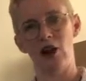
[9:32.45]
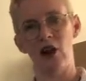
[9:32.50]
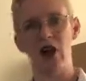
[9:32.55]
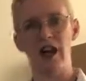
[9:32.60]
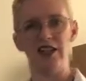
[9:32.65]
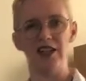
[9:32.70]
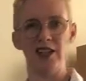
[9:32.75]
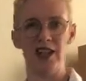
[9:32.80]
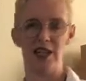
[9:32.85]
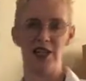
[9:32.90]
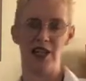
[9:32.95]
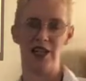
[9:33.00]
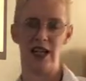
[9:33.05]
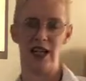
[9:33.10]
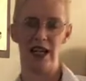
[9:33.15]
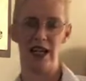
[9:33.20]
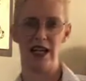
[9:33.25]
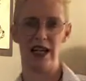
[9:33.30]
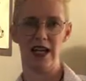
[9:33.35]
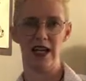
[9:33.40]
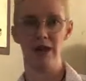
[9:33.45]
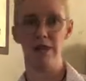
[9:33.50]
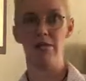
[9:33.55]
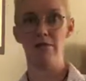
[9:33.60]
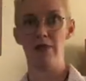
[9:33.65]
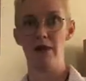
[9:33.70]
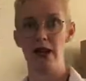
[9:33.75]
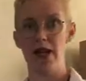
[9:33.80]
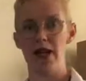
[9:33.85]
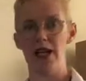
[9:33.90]
identity,
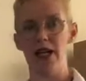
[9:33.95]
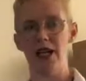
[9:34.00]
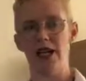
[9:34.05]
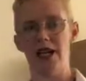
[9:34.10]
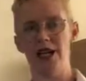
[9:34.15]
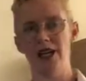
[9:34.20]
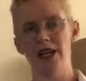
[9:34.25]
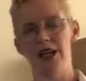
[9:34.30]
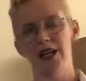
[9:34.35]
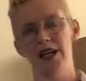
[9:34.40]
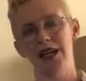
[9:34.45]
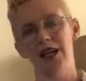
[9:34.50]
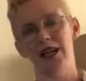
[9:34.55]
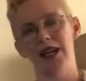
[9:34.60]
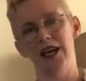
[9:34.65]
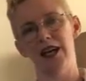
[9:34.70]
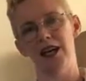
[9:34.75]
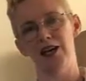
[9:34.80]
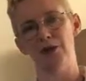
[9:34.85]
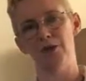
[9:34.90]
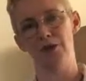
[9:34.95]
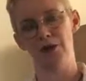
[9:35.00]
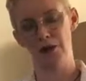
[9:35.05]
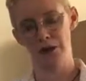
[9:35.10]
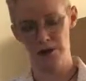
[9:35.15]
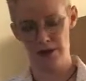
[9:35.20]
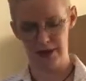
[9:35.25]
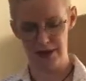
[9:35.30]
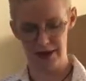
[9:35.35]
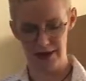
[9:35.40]
meaning, and
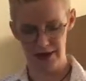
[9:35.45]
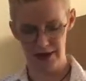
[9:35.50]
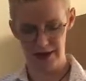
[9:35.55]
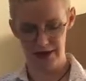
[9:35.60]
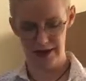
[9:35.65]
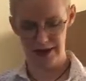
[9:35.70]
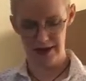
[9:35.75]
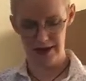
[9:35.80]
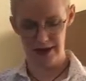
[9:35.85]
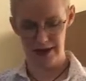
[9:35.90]
purpose.